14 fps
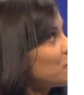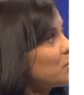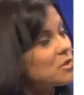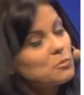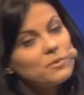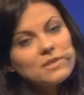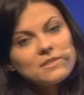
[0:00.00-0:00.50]
we
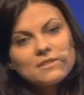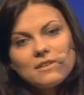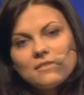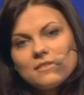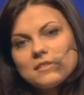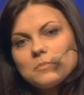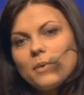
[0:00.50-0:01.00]
squeezed
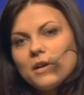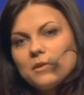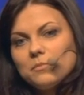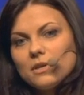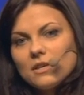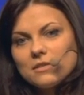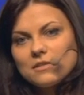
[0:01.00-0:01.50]
in this
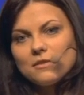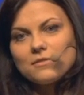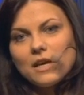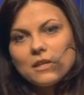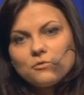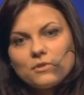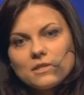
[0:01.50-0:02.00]
part because of
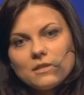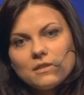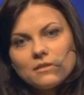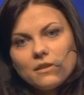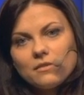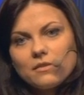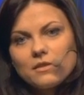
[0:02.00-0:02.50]
that
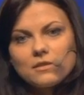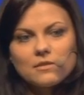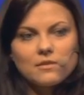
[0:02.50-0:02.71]
reason, and this